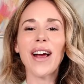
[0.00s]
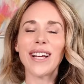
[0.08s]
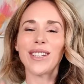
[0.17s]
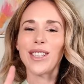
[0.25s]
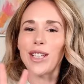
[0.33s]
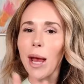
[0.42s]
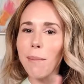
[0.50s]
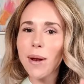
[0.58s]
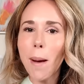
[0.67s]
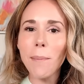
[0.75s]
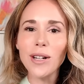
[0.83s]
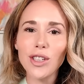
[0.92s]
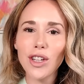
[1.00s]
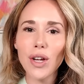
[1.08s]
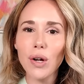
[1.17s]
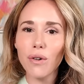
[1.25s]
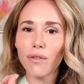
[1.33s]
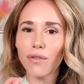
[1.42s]
right, tip number
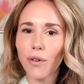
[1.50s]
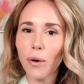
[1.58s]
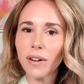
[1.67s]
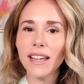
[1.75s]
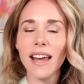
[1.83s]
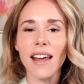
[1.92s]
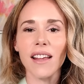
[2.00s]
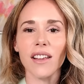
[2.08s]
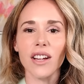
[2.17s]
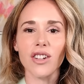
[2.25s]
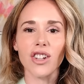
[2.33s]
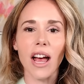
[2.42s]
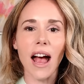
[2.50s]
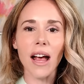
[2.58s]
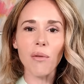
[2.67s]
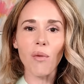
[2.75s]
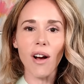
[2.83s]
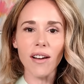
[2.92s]
two for the English.
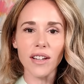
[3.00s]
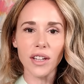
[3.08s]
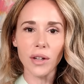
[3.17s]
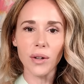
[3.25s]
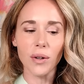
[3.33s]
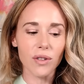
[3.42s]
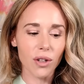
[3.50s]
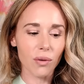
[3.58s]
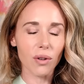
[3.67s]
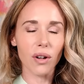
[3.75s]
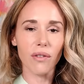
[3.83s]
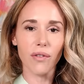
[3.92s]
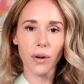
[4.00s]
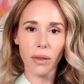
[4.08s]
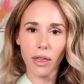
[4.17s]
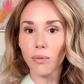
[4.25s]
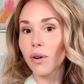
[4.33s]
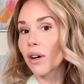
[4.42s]
I want you to look for
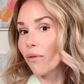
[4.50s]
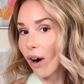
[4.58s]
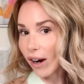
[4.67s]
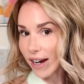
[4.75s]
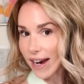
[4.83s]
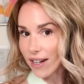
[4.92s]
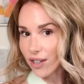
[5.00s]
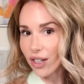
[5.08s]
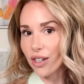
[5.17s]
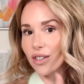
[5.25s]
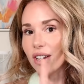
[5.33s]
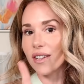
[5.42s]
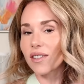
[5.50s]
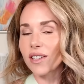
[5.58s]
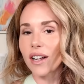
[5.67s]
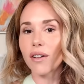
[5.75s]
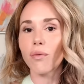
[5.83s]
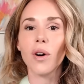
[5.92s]
three wrong answers
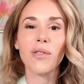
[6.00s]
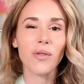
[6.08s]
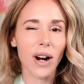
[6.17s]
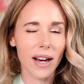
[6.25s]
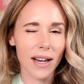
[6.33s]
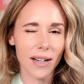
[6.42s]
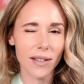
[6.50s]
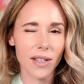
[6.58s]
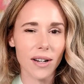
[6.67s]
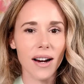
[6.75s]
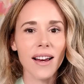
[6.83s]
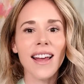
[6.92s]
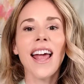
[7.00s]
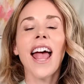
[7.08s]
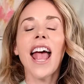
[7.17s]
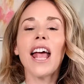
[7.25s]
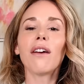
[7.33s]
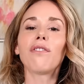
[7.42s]
instead of one right answer.
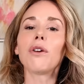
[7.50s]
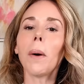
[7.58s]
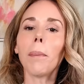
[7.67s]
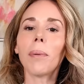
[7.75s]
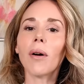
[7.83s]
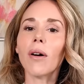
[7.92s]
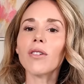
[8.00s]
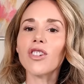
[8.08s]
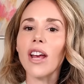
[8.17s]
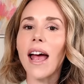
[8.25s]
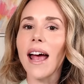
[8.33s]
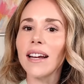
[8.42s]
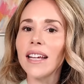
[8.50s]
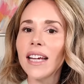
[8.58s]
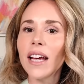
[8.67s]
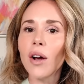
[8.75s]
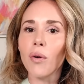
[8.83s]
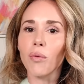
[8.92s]
If you approach
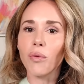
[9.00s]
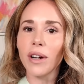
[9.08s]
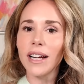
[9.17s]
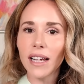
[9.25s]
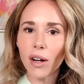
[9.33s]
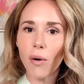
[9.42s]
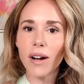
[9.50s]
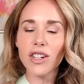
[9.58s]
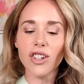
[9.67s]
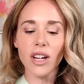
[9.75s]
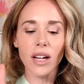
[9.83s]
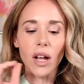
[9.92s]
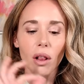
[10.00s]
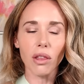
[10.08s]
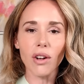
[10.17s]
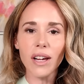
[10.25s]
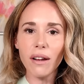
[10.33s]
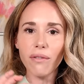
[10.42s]
any reading question
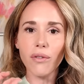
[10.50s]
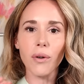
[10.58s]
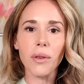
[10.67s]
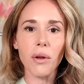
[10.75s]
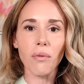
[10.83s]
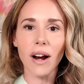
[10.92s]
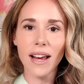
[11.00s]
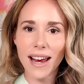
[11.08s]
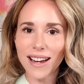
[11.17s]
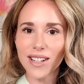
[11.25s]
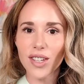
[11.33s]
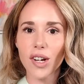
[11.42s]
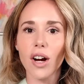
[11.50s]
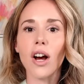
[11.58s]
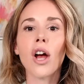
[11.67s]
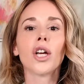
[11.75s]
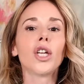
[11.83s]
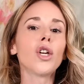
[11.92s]
looking for the right answer,
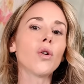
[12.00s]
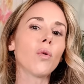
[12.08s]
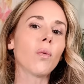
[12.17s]
you